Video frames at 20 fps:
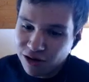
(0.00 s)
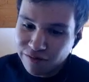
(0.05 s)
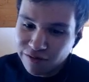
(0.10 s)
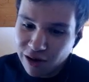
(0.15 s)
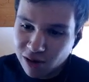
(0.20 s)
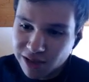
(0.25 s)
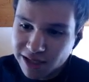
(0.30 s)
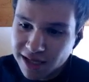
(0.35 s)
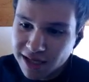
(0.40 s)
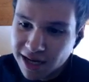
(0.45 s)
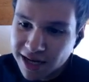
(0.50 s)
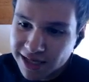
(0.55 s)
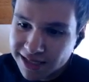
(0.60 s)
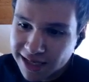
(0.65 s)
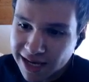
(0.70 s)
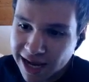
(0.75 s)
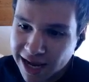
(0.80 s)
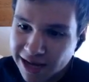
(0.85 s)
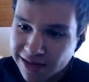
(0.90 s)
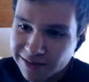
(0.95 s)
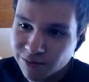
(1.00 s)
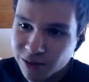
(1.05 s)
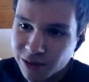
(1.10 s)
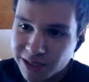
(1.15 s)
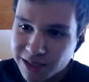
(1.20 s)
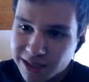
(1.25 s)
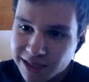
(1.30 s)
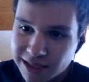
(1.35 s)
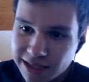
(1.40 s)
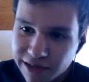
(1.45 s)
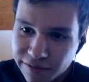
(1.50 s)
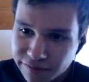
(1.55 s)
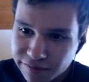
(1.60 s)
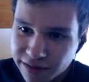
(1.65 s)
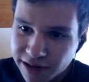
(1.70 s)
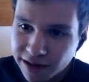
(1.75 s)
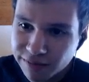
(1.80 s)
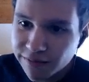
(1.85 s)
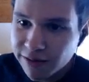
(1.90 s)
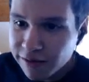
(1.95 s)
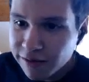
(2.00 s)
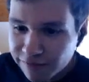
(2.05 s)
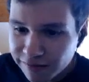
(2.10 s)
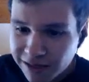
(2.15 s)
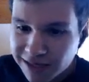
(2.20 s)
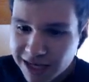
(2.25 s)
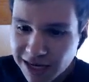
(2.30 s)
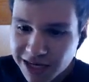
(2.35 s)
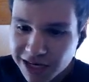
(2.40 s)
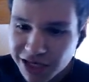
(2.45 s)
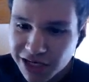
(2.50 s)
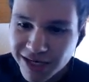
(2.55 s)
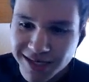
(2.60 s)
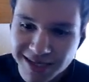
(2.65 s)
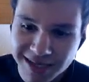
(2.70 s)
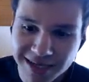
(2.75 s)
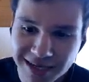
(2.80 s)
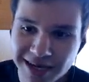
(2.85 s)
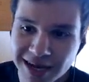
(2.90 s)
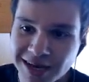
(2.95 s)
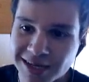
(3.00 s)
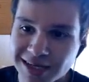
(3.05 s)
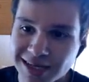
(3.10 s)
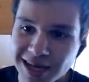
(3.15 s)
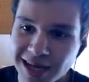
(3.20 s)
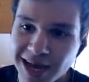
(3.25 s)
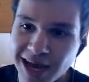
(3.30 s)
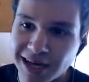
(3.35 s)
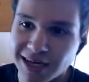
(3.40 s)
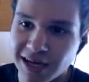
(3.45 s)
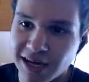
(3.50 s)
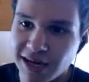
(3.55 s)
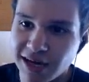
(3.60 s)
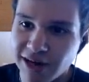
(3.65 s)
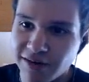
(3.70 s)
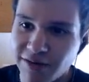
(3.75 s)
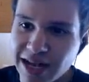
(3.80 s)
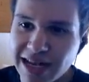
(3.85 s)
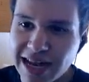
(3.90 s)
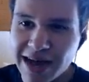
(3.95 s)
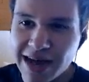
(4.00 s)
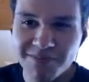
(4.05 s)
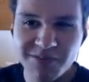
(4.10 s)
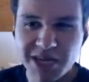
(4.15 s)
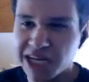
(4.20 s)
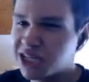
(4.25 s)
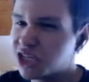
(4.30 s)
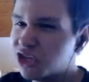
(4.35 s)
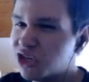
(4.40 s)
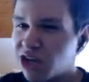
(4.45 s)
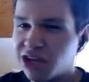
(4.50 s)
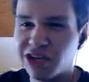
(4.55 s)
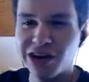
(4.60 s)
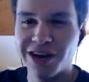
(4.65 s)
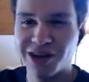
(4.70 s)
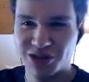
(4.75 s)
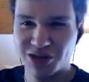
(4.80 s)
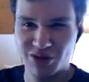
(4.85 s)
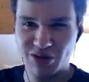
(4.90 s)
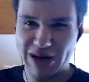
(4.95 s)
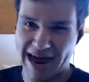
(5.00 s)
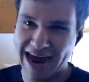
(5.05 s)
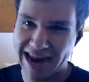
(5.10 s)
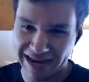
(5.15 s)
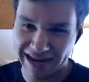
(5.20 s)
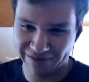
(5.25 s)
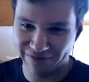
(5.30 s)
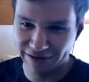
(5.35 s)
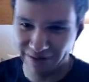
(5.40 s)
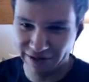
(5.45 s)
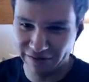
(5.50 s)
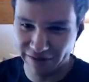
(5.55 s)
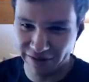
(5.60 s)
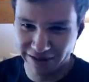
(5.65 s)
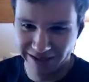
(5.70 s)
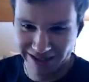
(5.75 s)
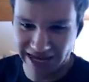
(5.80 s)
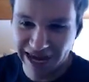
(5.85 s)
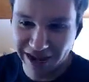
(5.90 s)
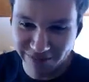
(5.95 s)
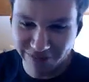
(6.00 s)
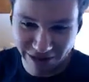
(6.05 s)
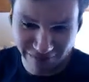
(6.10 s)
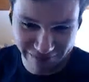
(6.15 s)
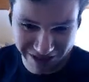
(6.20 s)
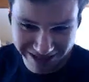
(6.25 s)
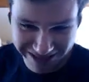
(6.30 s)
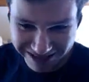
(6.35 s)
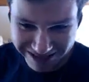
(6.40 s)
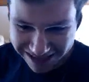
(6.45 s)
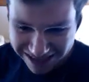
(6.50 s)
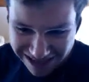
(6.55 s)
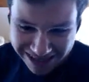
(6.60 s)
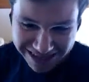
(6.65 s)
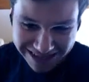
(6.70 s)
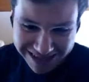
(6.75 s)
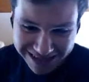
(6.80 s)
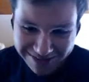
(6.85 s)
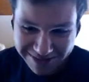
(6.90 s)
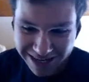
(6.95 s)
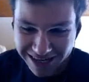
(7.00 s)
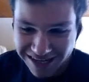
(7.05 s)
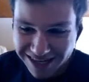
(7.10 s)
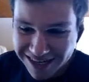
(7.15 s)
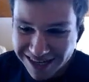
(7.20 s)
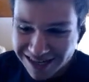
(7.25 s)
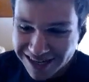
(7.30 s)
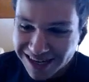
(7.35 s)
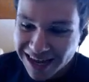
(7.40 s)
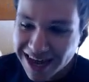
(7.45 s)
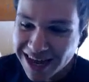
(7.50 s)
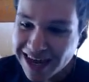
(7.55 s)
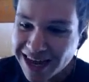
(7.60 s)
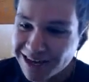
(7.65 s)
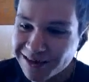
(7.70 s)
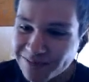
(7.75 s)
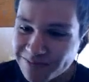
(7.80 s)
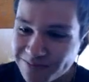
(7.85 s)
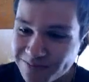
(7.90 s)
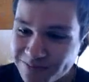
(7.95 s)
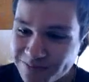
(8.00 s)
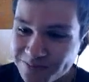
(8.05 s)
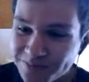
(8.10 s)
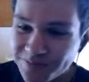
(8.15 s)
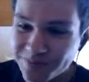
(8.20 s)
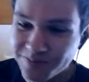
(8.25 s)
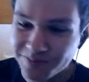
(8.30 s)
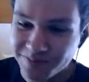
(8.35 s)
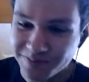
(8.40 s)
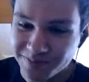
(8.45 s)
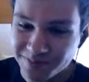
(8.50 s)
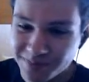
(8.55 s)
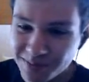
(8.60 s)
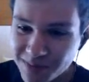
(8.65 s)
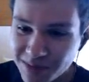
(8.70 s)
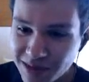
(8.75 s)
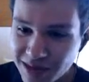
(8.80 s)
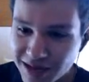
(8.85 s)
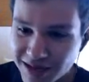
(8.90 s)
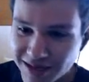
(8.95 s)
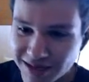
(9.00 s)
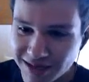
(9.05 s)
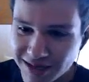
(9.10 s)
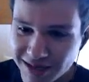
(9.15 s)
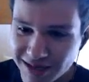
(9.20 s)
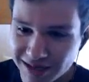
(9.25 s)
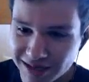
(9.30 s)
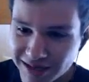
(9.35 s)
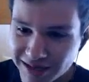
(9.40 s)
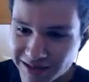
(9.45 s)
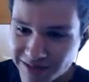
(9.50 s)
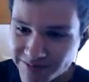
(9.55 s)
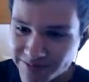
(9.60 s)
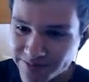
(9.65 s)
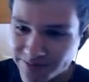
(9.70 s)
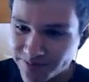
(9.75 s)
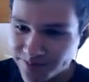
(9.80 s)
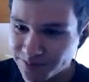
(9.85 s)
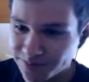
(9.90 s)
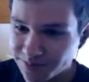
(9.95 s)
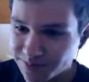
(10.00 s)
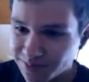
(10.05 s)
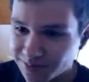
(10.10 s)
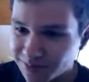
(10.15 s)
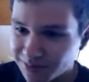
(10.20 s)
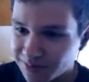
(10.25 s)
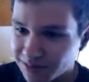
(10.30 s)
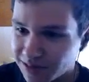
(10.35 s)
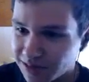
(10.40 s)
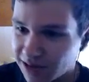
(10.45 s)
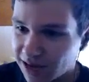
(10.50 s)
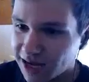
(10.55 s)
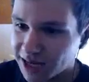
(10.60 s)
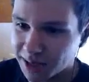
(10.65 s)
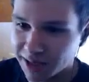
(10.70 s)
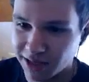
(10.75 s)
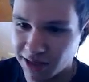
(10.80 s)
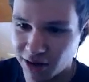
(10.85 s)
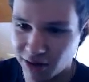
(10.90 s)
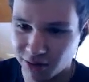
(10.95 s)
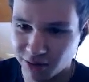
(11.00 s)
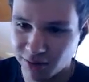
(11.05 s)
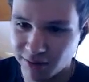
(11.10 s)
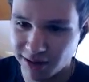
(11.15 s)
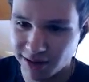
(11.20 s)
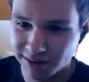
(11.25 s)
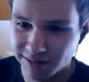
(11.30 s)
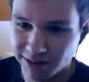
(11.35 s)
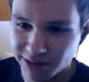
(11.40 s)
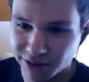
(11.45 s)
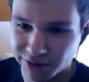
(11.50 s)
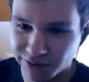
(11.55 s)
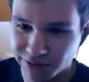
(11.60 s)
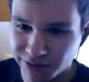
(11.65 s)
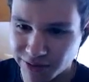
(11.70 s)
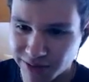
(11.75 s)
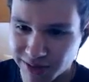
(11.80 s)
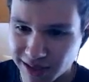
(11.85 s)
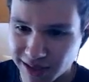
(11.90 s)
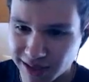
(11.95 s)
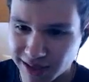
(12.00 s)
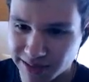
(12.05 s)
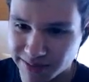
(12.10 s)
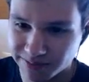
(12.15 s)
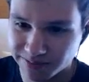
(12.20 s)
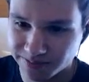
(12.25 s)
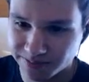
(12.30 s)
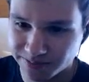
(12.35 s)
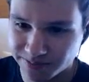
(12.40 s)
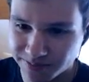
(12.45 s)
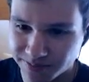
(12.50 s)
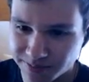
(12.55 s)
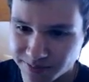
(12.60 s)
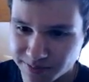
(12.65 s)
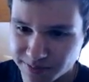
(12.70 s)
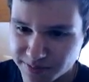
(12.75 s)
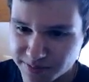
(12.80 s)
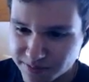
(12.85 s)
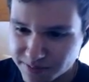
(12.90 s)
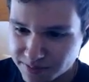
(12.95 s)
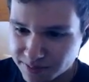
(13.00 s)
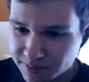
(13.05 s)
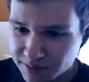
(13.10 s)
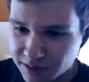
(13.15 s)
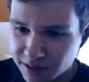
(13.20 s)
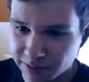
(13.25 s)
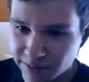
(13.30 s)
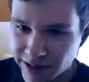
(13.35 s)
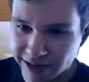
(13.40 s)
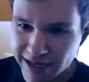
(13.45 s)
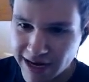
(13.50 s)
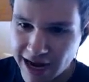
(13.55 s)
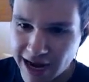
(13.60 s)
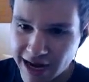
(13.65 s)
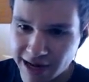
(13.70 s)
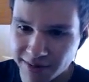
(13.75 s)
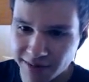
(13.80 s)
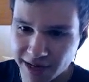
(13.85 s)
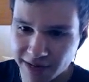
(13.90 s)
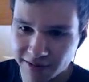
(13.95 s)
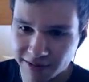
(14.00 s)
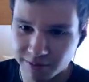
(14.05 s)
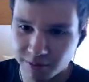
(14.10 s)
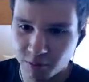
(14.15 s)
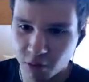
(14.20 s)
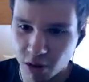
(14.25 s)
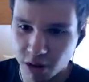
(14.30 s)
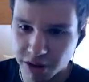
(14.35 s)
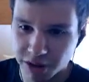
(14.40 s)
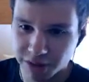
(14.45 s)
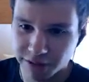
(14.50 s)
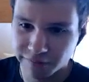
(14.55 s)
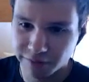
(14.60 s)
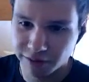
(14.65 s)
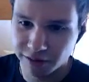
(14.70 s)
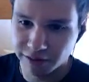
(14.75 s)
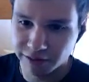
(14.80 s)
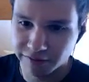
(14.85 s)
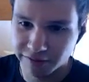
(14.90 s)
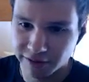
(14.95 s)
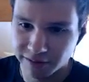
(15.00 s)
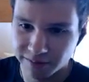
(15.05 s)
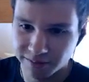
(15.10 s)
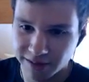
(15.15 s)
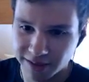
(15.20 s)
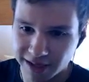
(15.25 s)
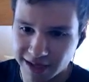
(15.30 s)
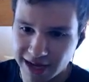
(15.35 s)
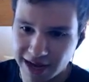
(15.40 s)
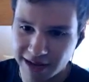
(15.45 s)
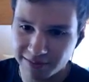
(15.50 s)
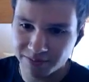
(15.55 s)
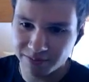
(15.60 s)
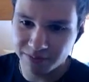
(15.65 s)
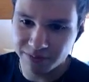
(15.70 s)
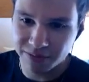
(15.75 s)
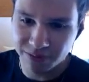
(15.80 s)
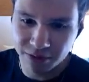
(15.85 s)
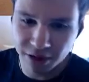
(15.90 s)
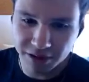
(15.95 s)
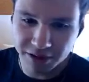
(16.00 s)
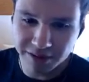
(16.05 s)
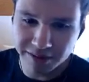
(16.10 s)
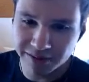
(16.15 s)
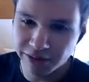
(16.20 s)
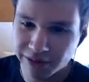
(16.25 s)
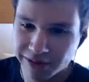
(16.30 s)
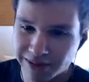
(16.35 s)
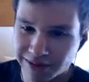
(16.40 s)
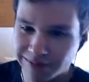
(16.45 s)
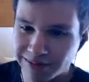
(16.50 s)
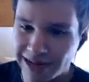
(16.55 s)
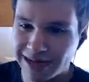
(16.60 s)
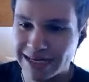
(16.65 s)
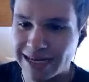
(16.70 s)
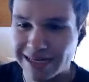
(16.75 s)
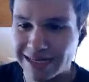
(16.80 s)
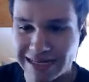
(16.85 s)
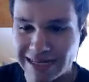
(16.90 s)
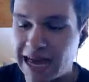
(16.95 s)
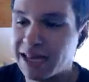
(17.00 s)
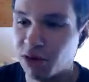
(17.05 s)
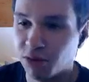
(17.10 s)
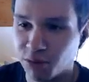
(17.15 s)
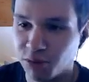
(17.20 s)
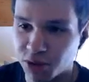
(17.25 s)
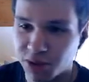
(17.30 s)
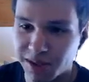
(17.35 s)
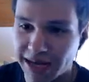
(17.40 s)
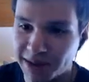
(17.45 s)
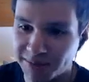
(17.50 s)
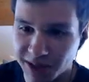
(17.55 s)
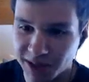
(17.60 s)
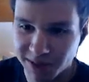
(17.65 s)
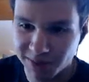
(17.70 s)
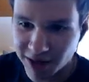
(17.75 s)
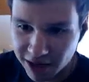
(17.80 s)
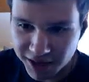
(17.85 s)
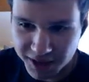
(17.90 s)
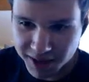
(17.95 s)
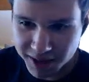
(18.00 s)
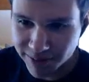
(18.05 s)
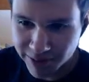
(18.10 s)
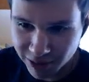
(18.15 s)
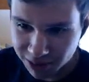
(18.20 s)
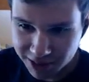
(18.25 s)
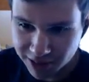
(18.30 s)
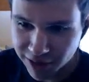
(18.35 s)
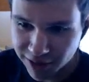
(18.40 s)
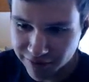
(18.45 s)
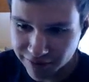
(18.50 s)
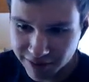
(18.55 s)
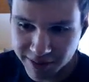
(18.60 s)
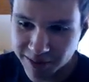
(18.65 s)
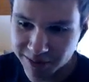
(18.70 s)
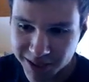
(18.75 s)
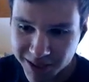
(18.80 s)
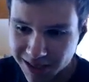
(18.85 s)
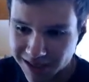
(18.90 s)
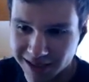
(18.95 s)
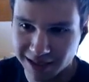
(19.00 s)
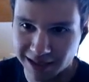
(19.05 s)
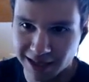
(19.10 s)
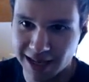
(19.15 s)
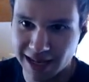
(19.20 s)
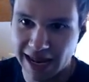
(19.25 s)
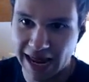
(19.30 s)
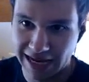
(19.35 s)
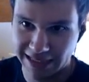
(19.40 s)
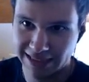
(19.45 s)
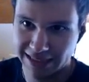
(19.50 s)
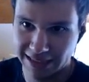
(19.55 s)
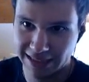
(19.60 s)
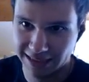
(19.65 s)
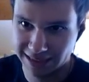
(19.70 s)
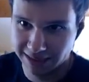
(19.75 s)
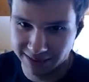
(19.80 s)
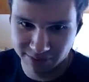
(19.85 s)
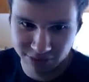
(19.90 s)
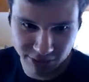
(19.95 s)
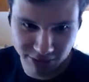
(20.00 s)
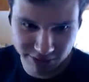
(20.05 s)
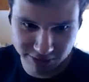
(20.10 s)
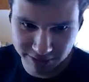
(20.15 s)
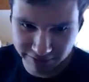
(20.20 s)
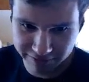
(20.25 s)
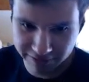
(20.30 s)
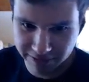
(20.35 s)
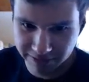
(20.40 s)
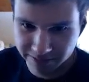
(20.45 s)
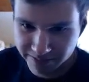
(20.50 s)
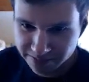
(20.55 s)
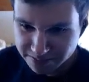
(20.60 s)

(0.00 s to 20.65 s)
those guys that was gifted with intelligence and then it's like, well, I'm just not gonna do anything with it. Deal with it. Yeah, that's me. And uh, I actually know quite a bunch of those guys. But I'm like the worst of all of them. Like, not, not, I don't want to say I'm the smartest amongst all of them. I'm just like the laziest amongst all of them.